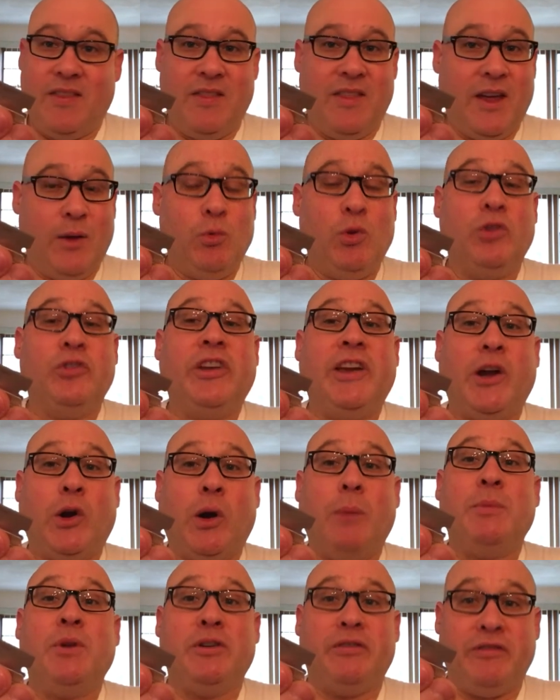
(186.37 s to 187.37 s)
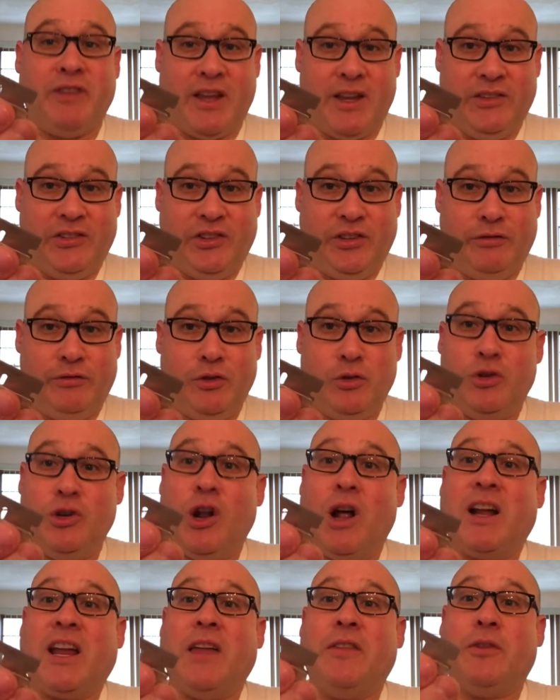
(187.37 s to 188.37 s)
they will tear up your face if you do
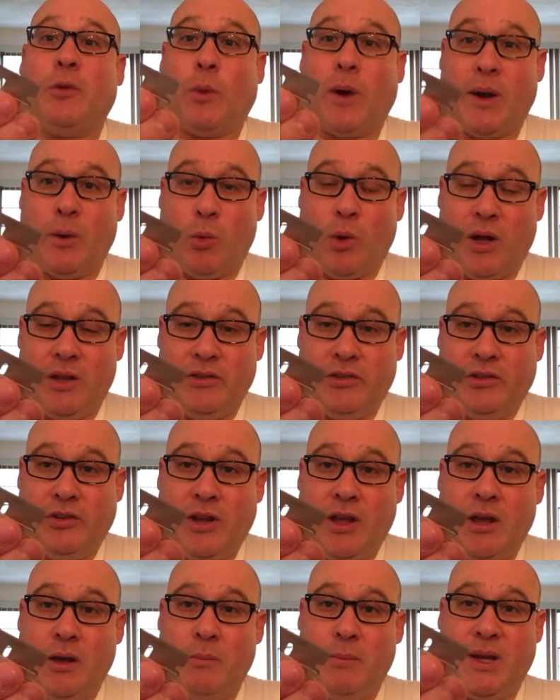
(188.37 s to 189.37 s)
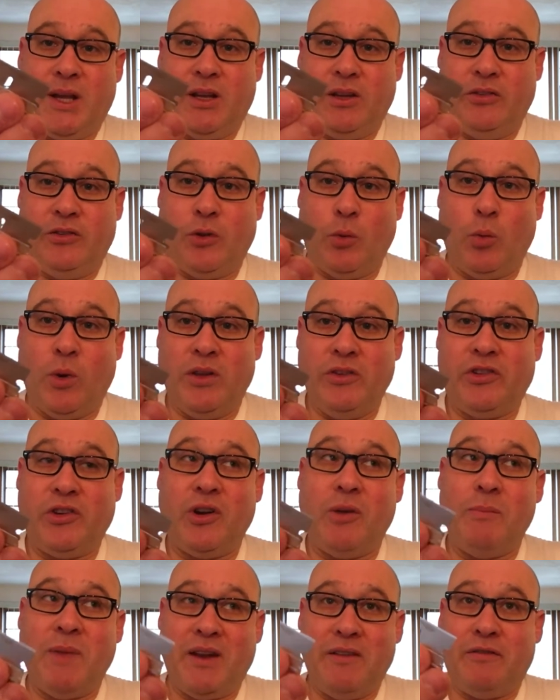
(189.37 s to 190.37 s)
not get the right ones. Because the ones that
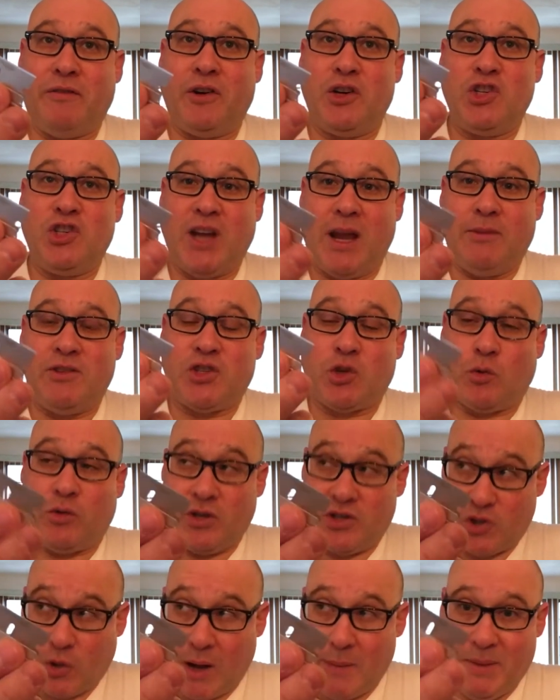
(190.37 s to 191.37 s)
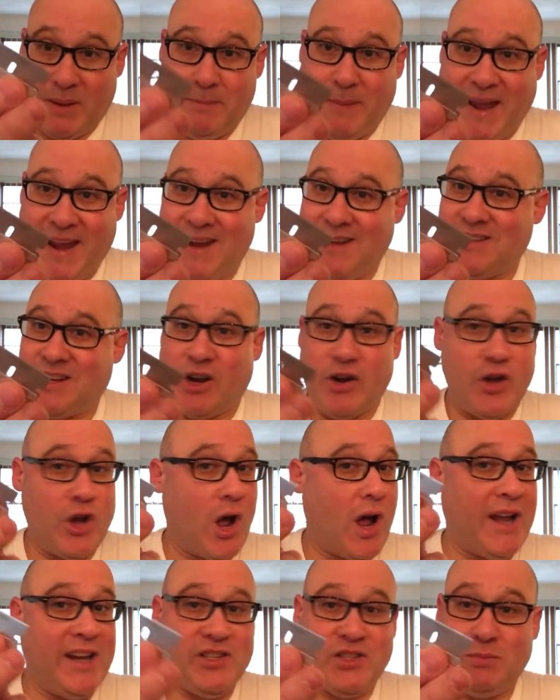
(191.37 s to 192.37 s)
are meant for scraping paint are
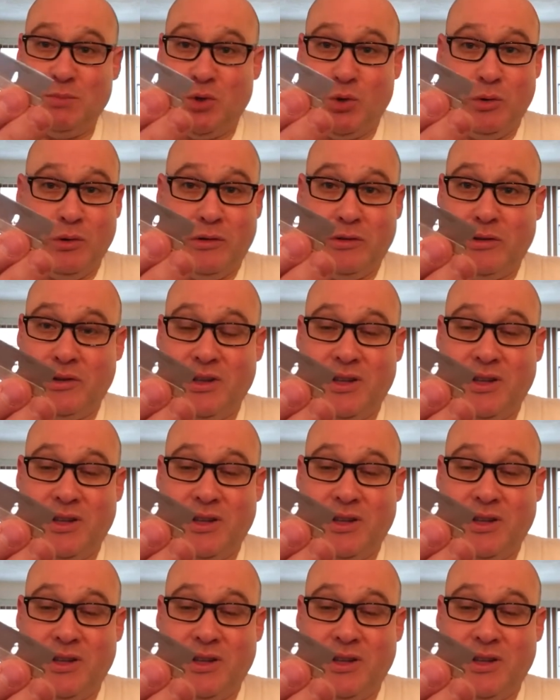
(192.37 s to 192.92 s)
not smooth.